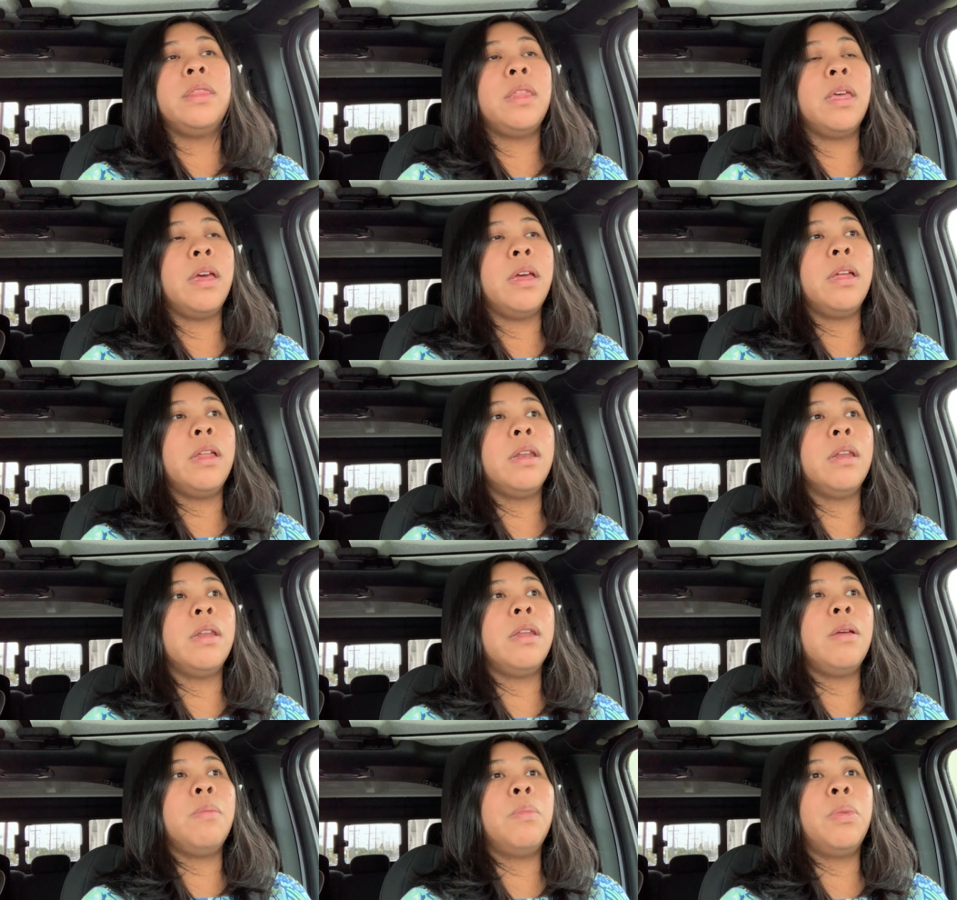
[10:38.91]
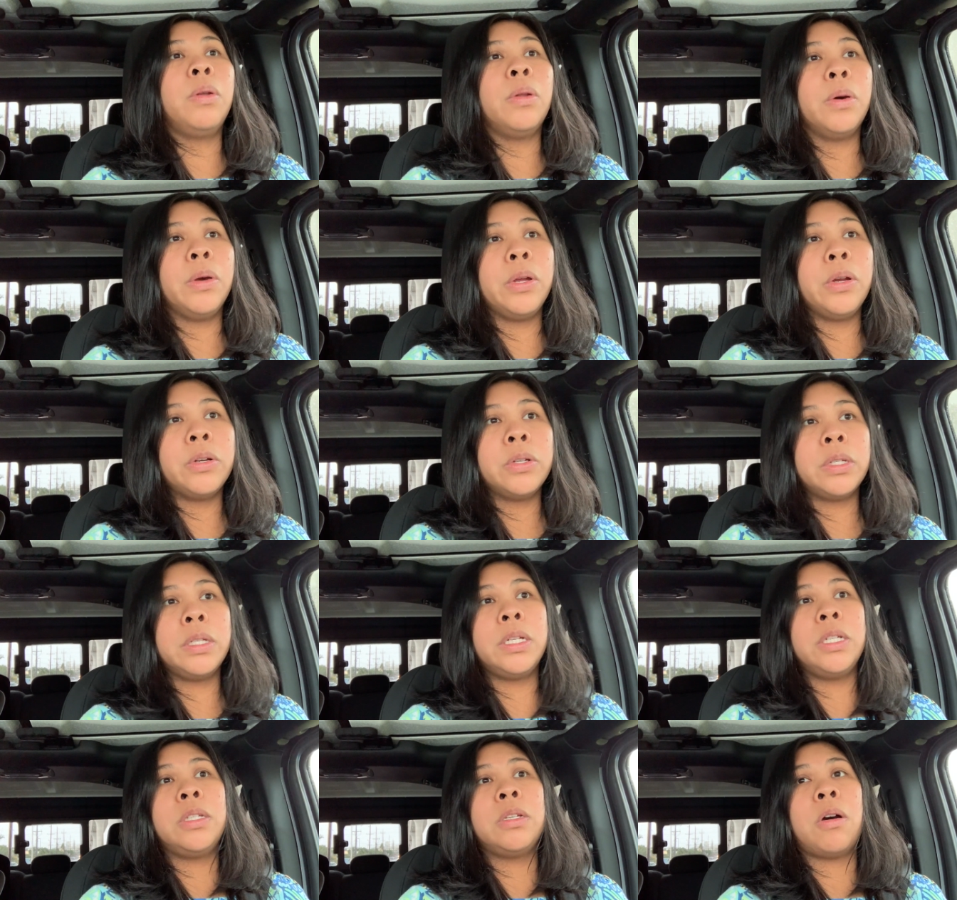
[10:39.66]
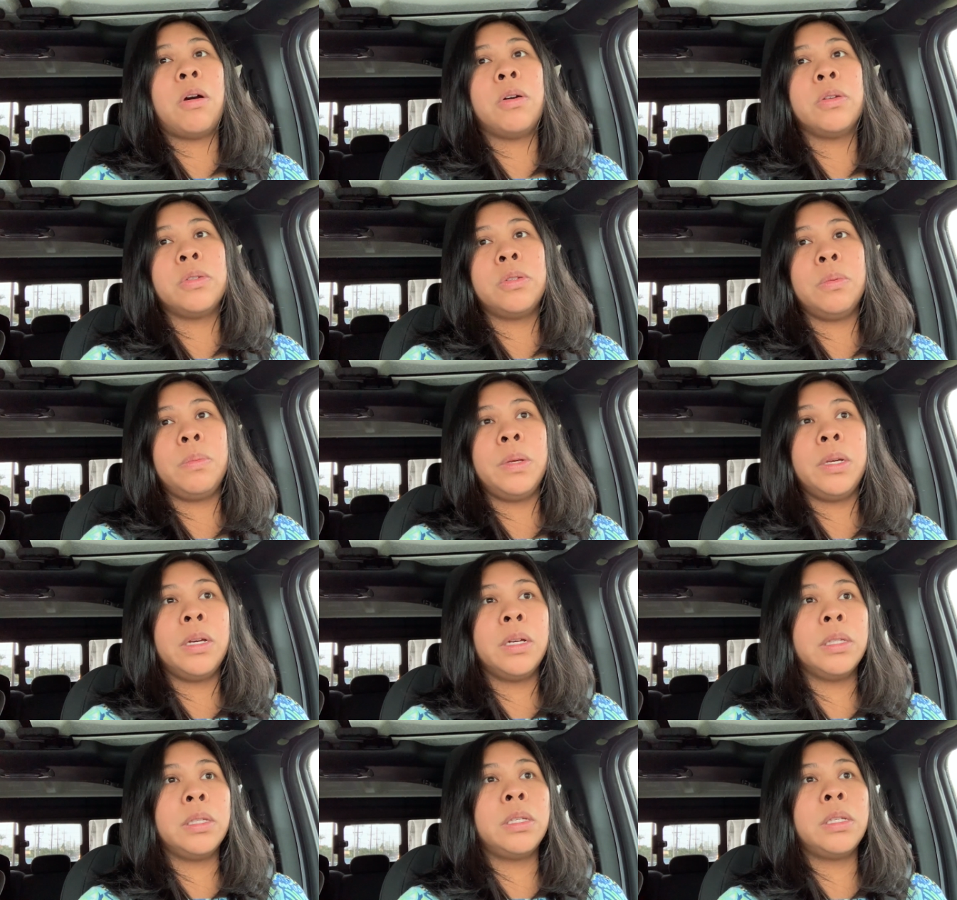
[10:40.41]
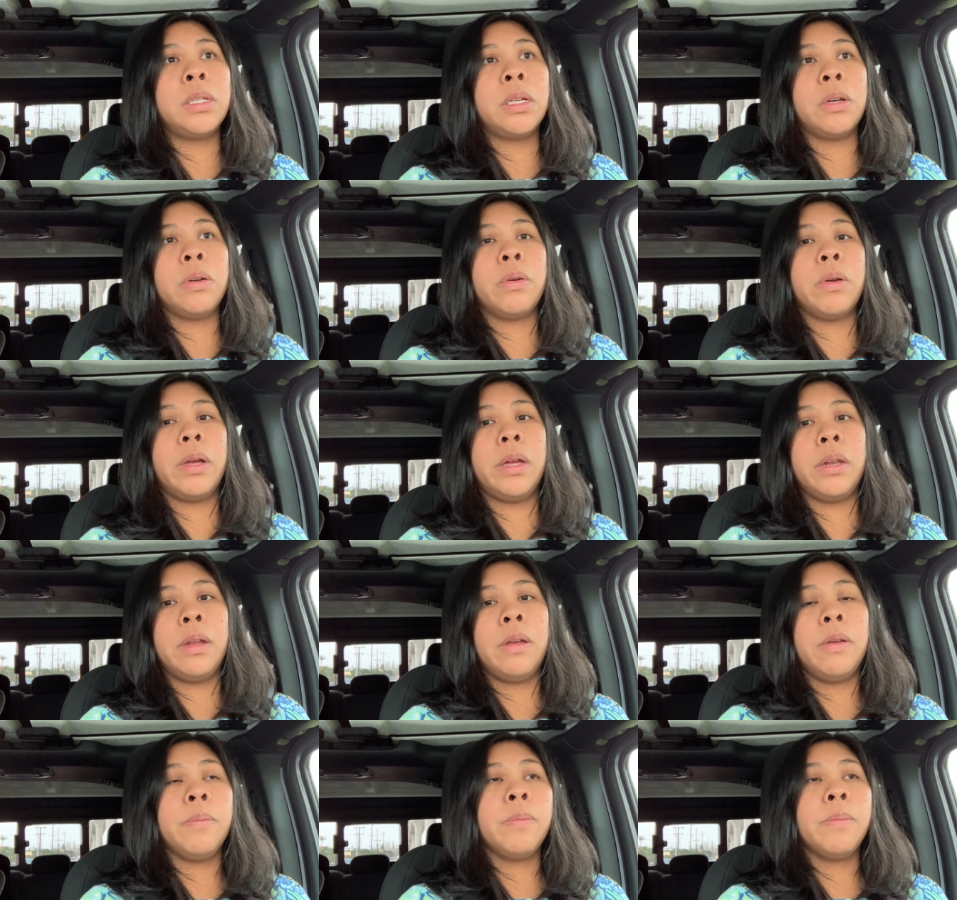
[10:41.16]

then employers need to also be considerate